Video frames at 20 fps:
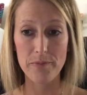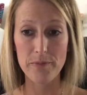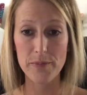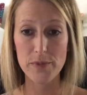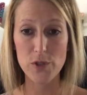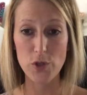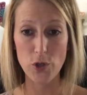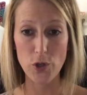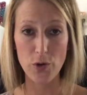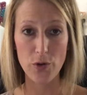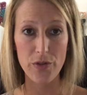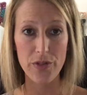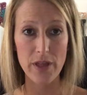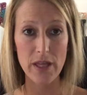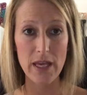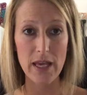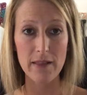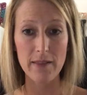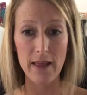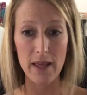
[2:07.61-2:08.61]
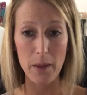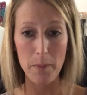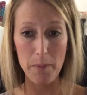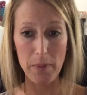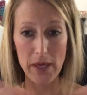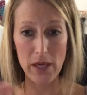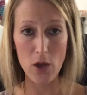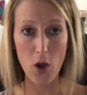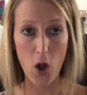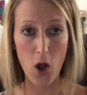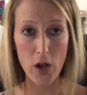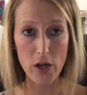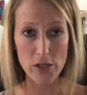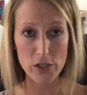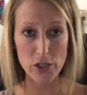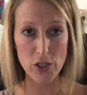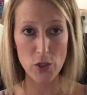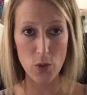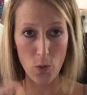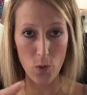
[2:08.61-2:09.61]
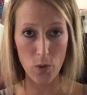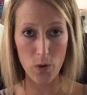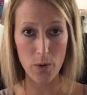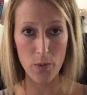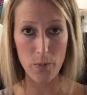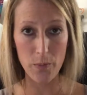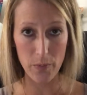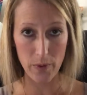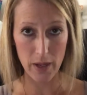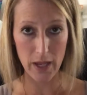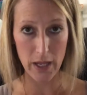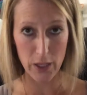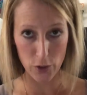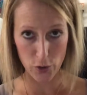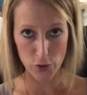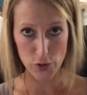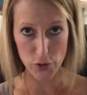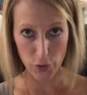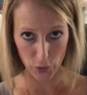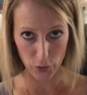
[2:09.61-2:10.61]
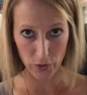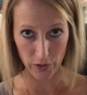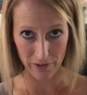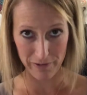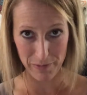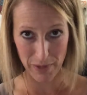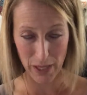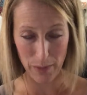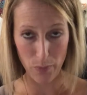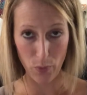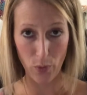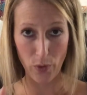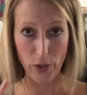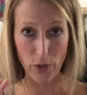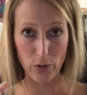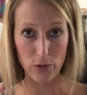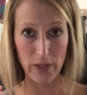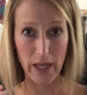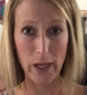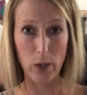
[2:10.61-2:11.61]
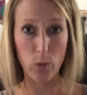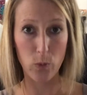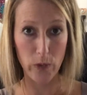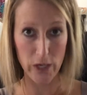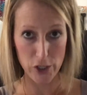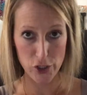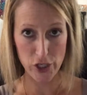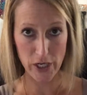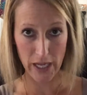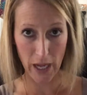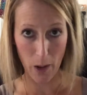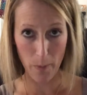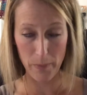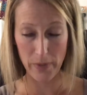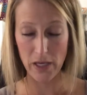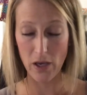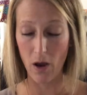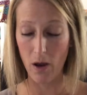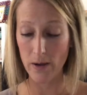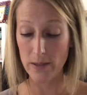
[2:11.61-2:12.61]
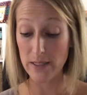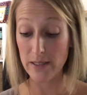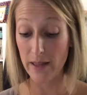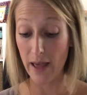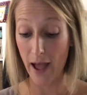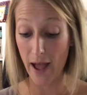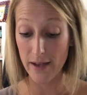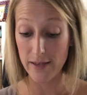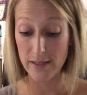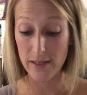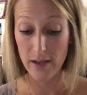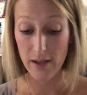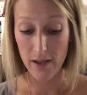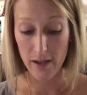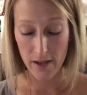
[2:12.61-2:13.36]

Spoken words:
So you're thinking like beyond your inner circle of people, you're like reaching out beyond that.